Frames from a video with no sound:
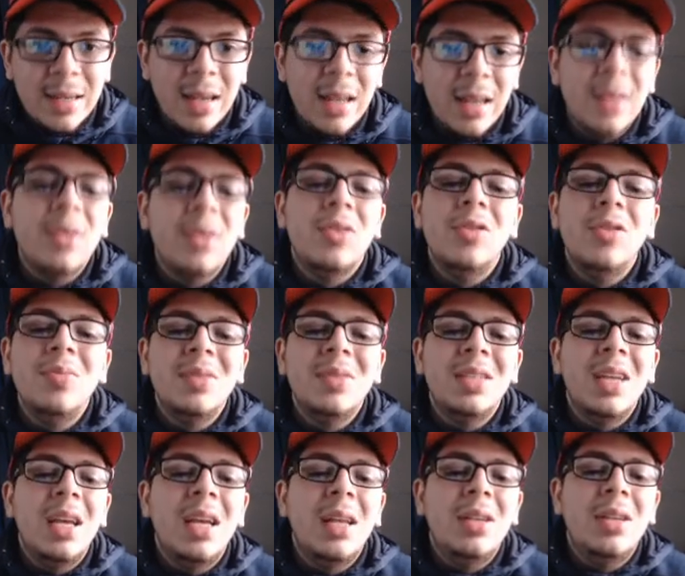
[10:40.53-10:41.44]
in the group
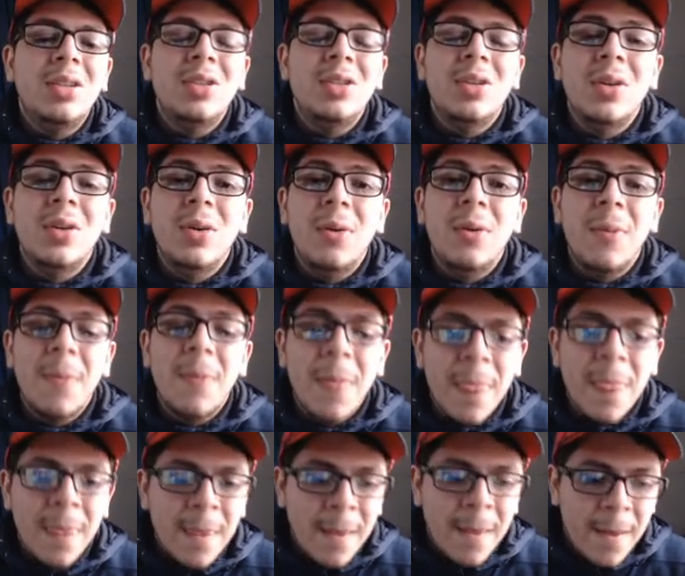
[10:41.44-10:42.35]
stage. So
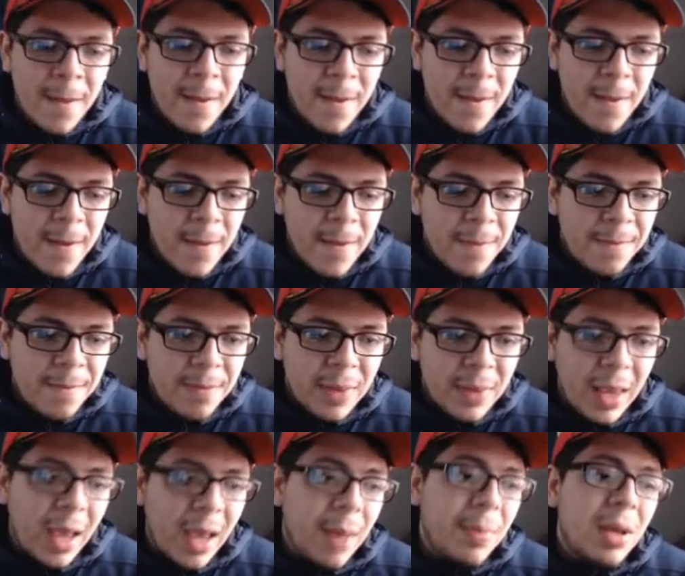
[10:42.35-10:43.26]

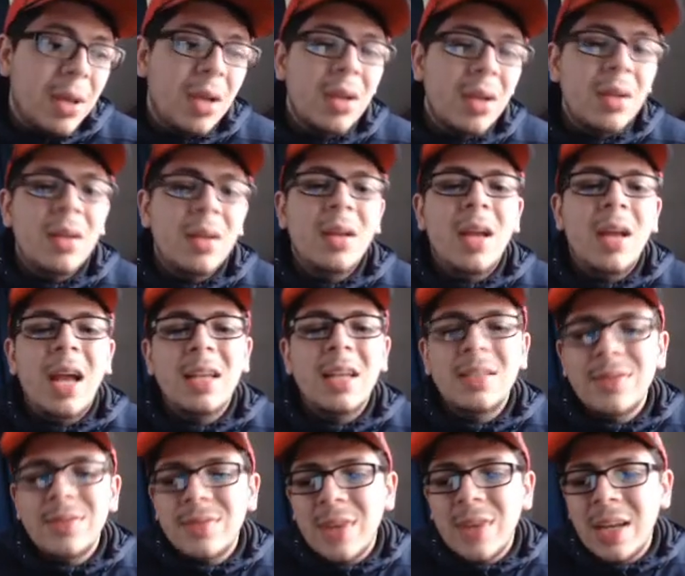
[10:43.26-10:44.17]
yeah, but as
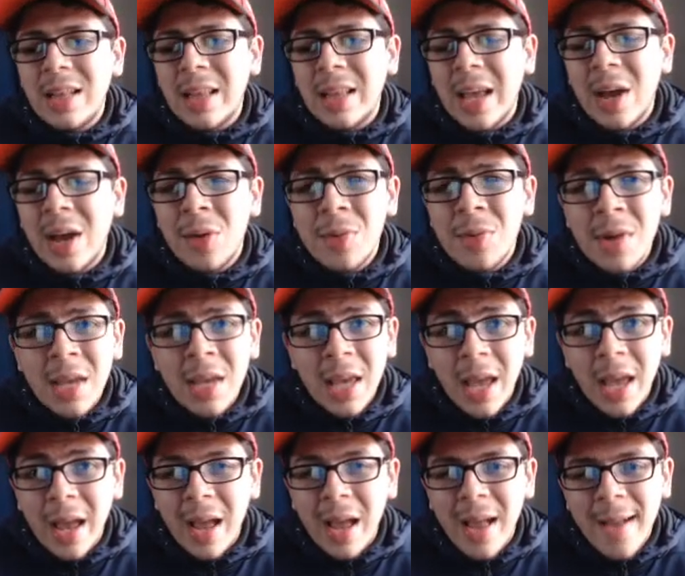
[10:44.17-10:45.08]
of right now,
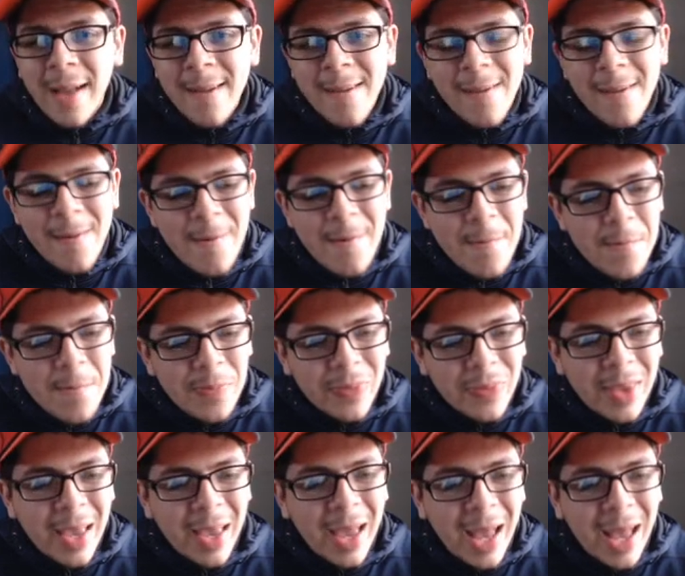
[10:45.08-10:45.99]
he
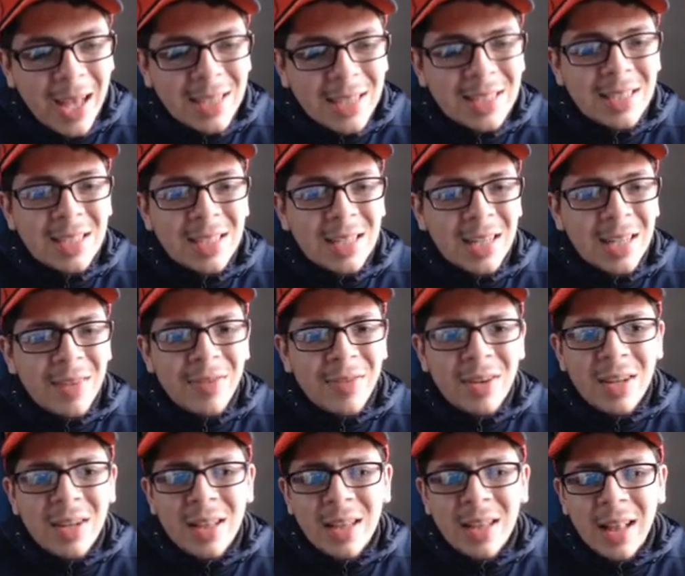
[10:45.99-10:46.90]
hasn't
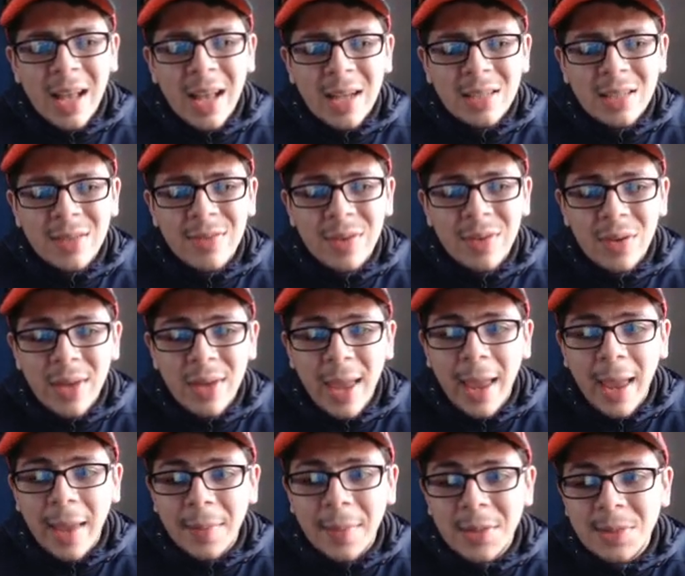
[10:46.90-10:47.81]
delivered in the last few
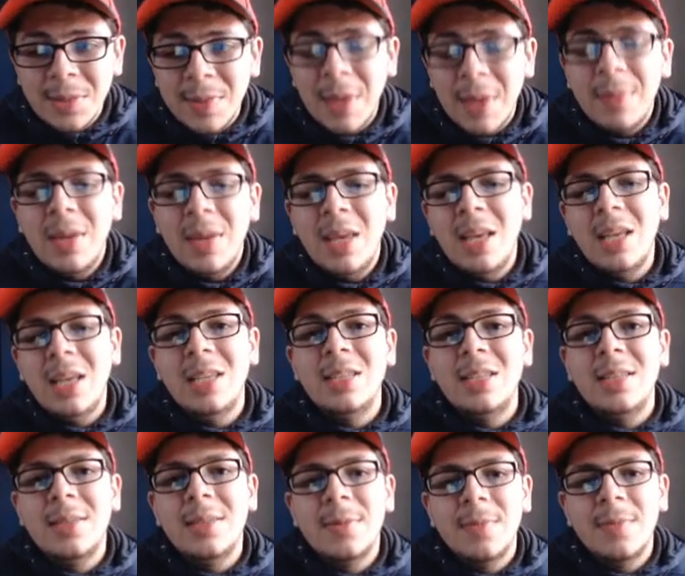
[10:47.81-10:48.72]
games. Maybe
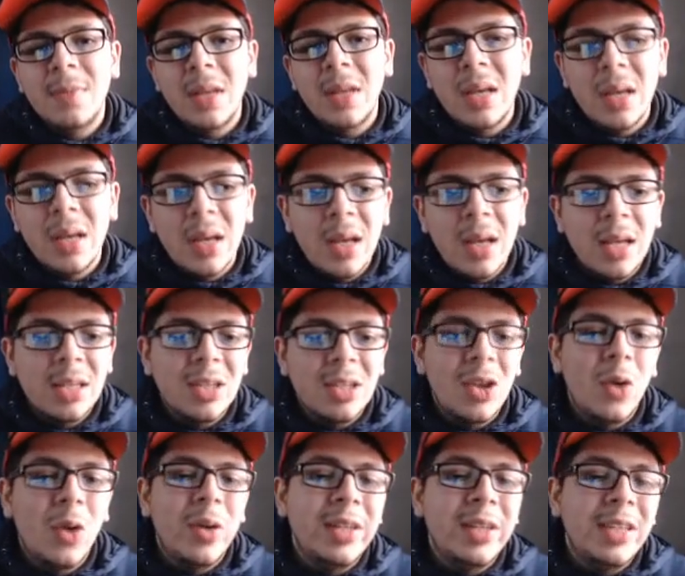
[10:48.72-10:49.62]
he's
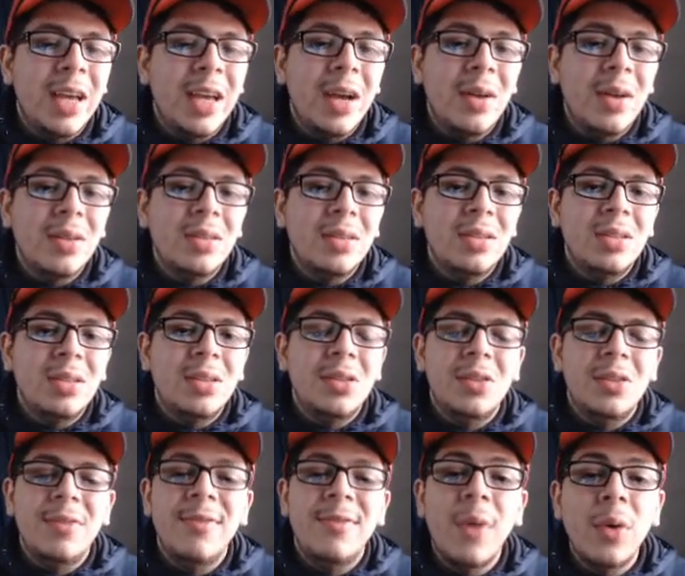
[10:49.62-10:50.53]
slowing down
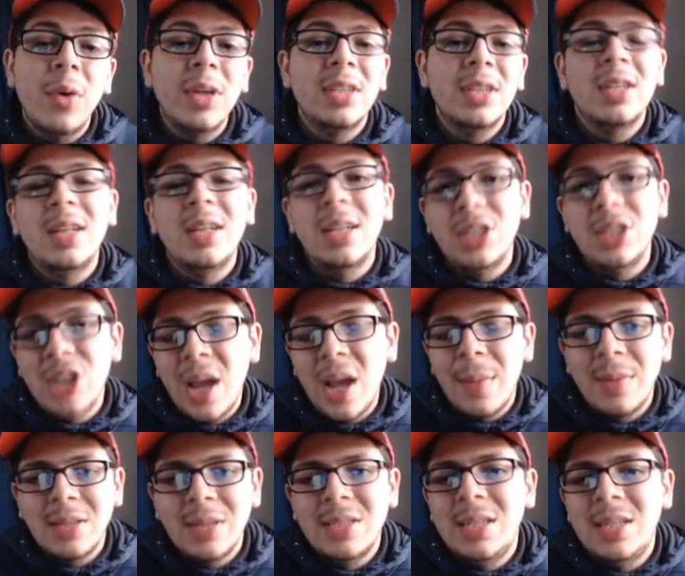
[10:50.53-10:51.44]
to focus on the
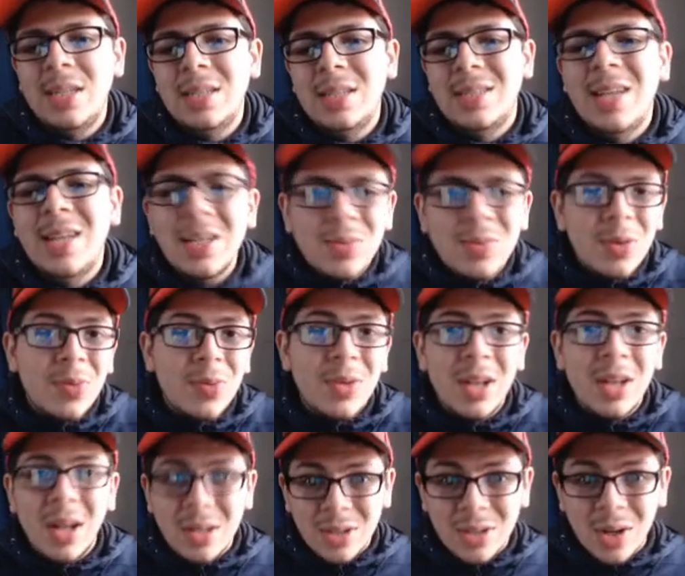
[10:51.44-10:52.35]
Champions League, because that's what
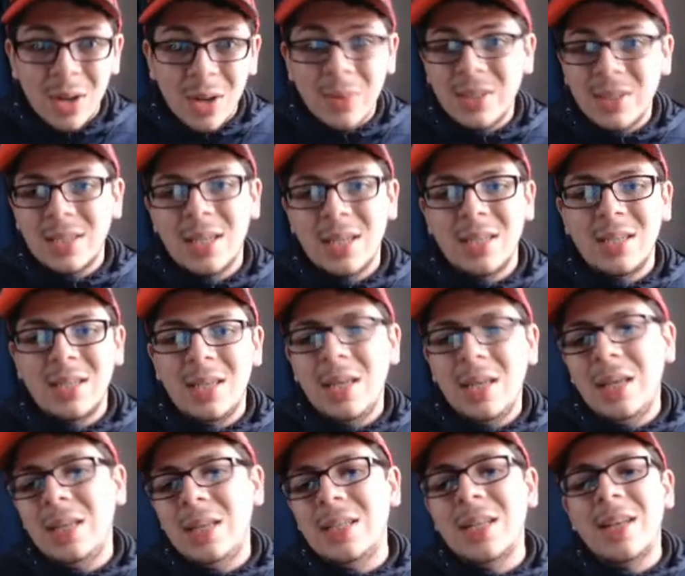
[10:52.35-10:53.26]
Ronaldo always does.
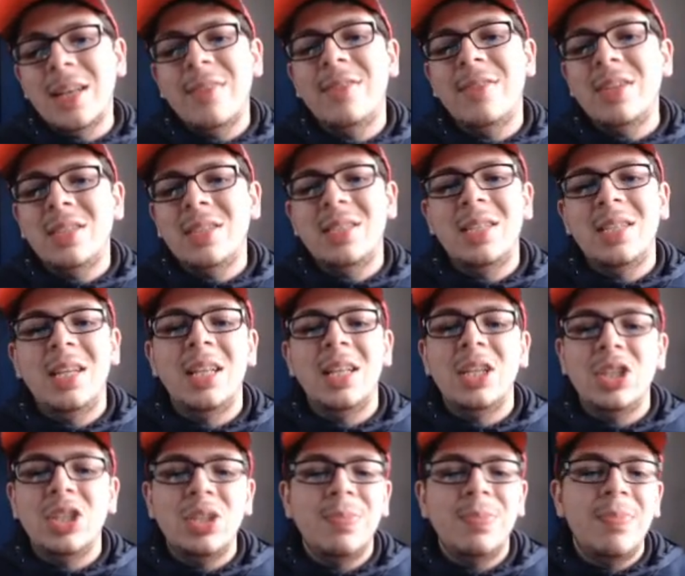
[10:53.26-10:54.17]
He delivers in the
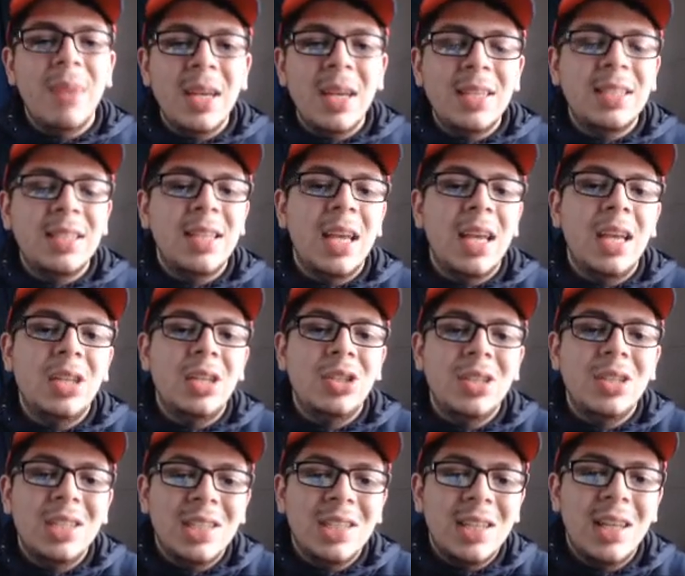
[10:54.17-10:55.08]
big
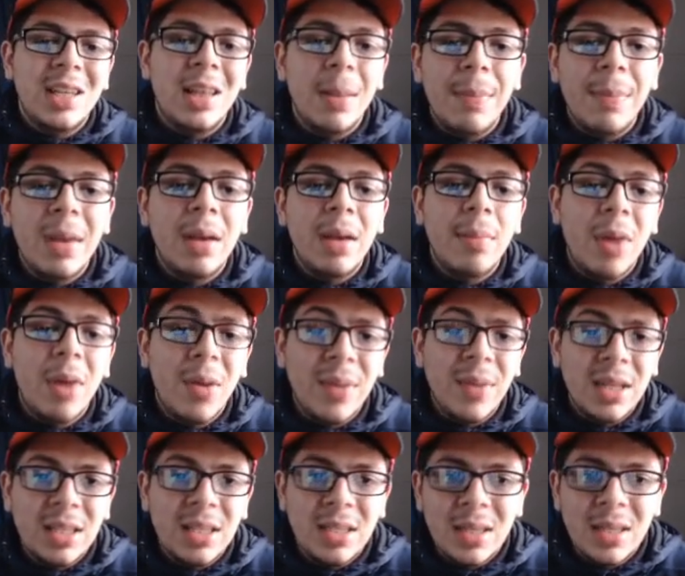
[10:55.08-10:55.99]
stages, in the big
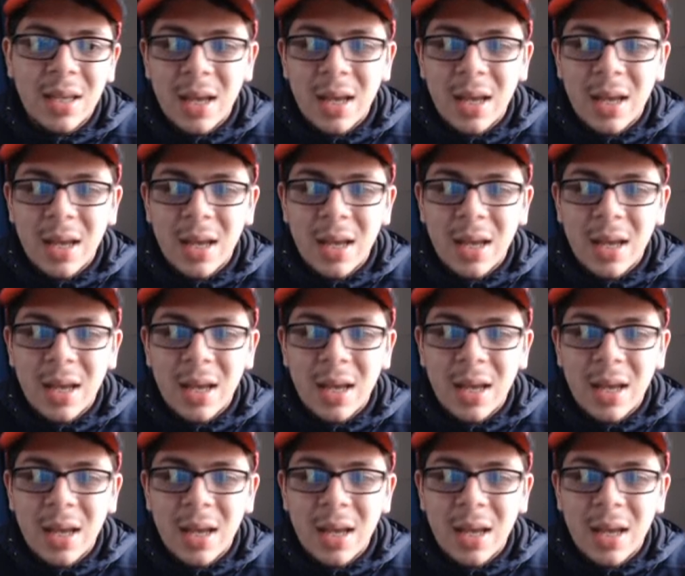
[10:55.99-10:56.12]
moments,